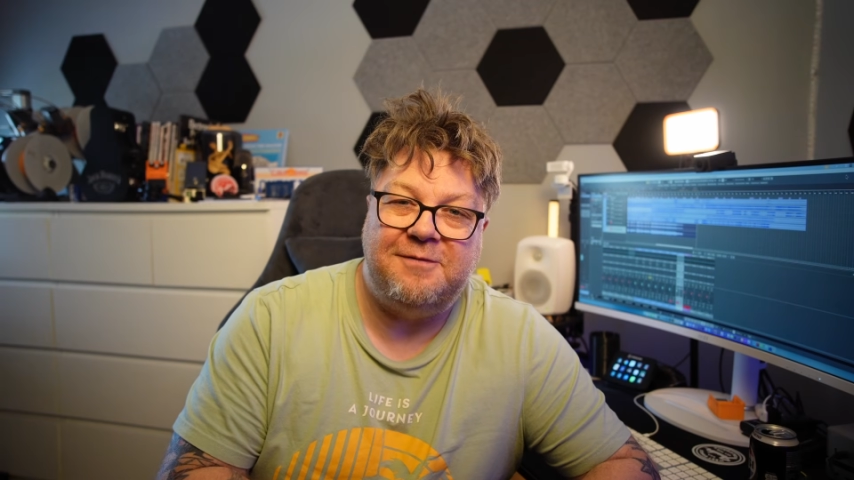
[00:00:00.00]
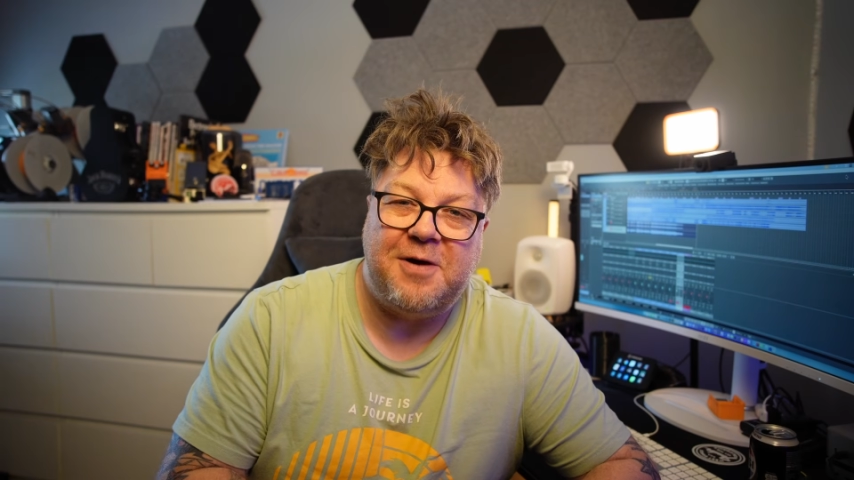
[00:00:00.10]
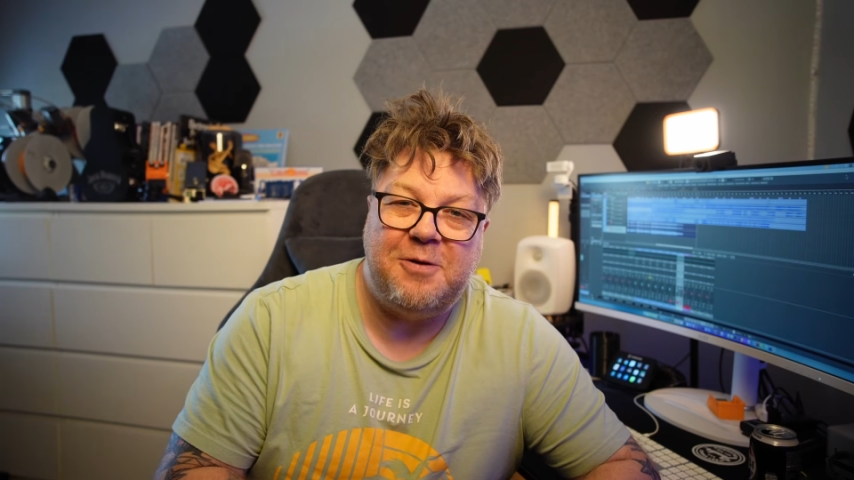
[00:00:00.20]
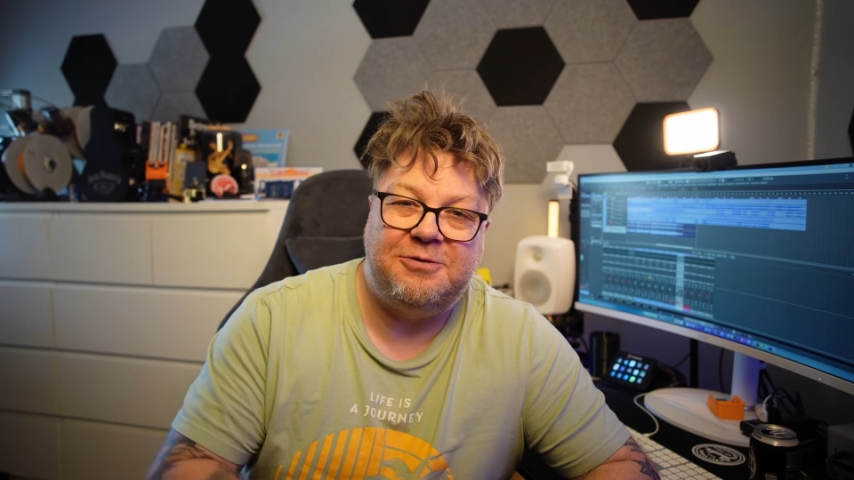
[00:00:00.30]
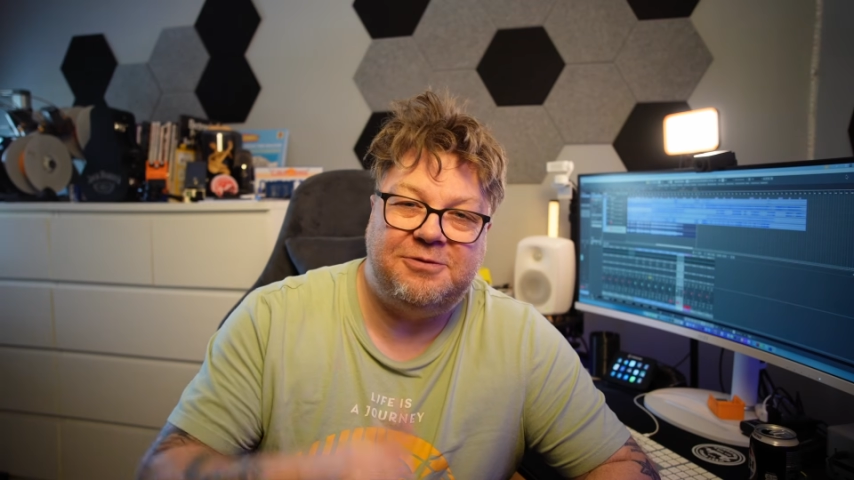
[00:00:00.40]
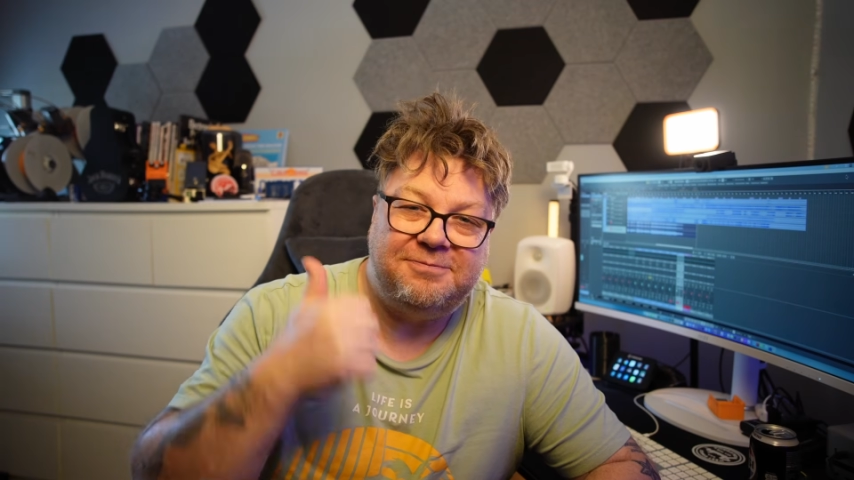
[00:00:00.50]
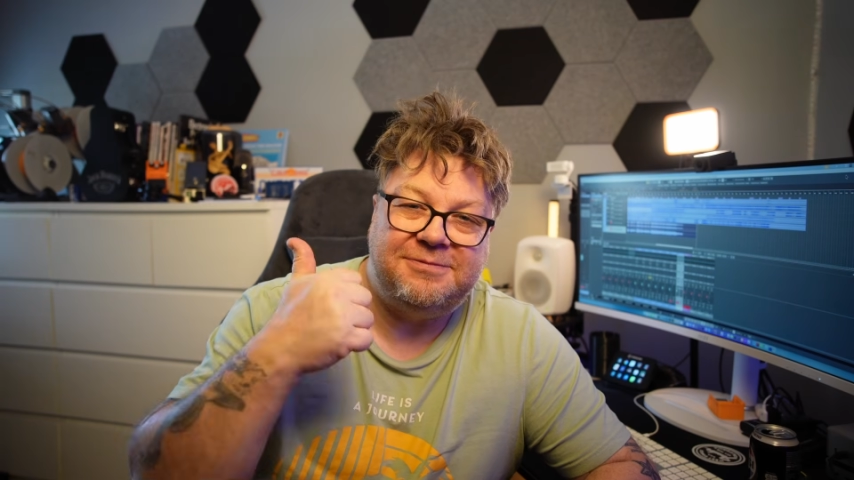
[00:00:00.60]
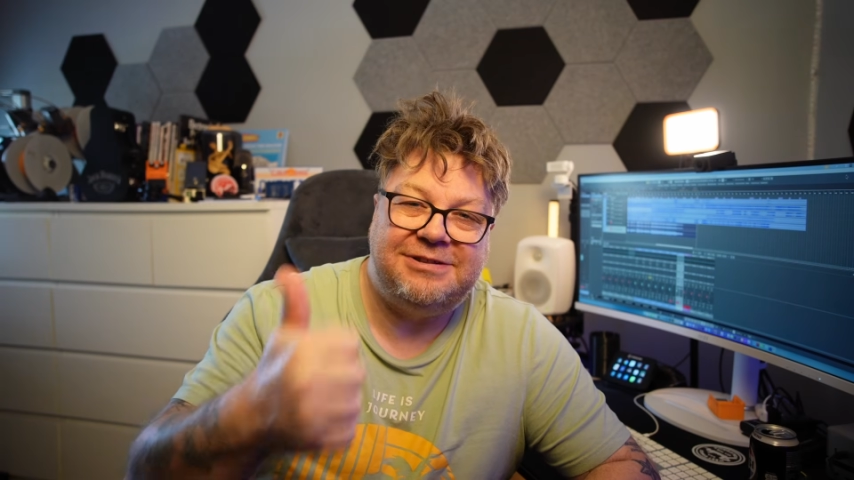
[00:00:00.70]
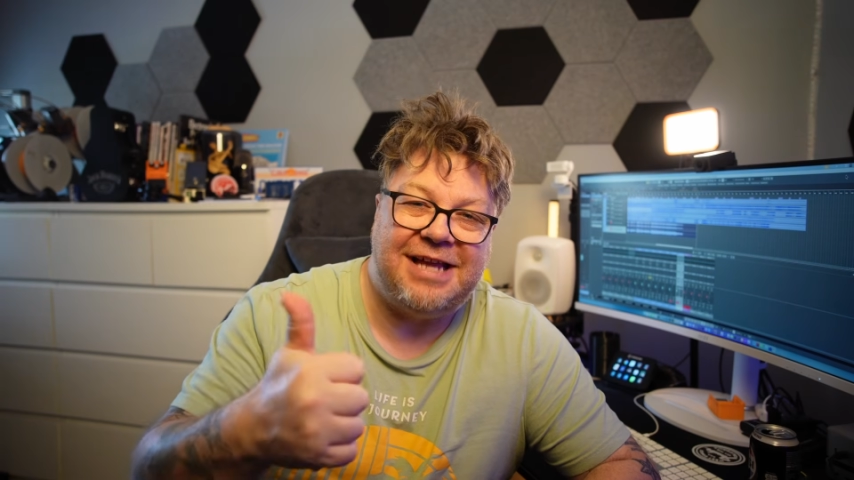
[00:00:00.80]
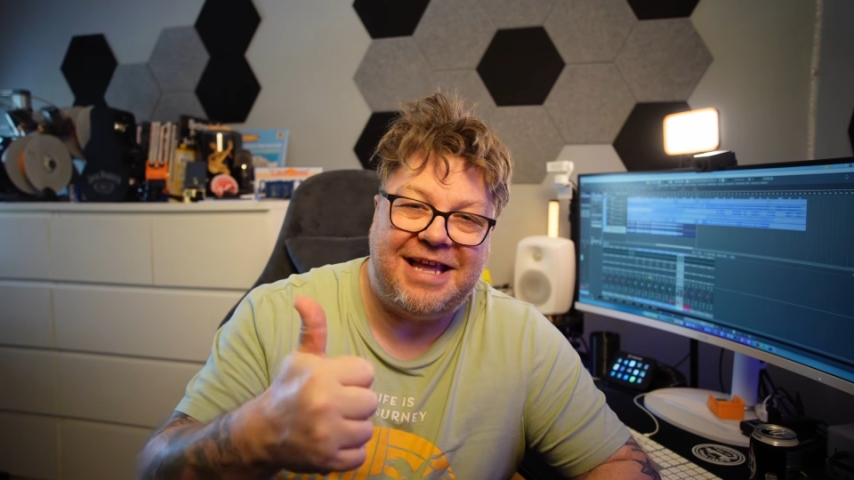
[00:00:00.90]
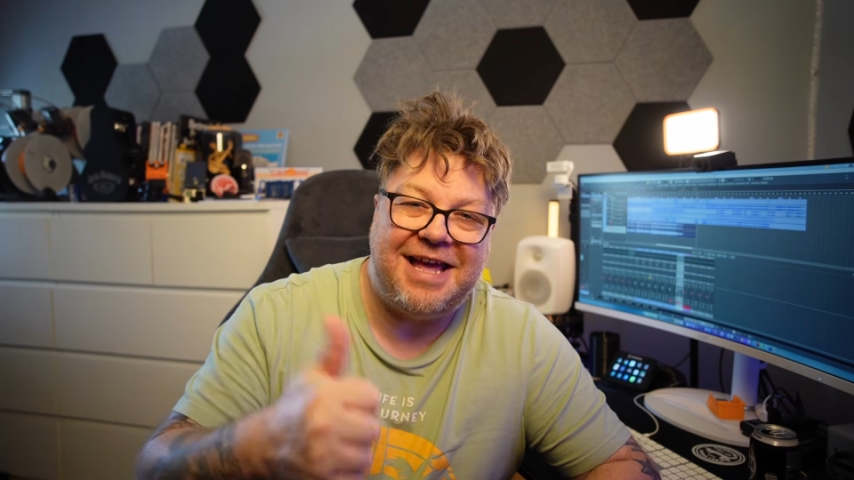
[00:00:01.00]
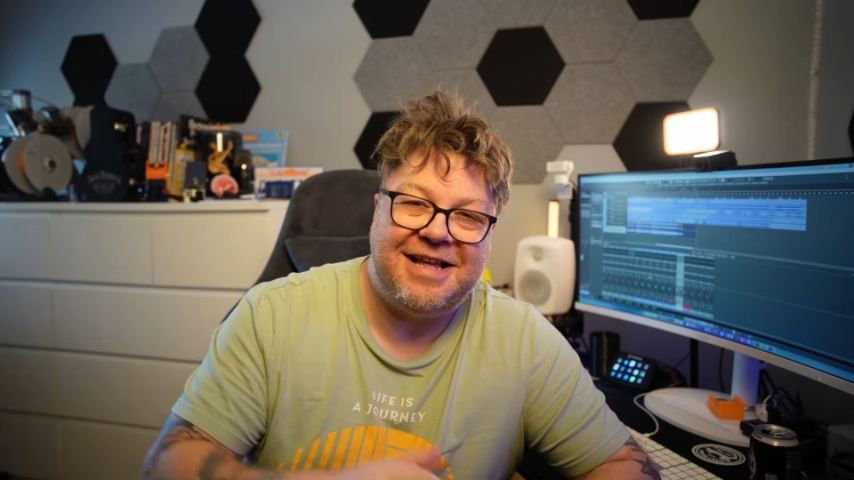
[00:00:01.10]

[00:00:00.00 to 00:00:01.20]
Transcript: folks. Take care.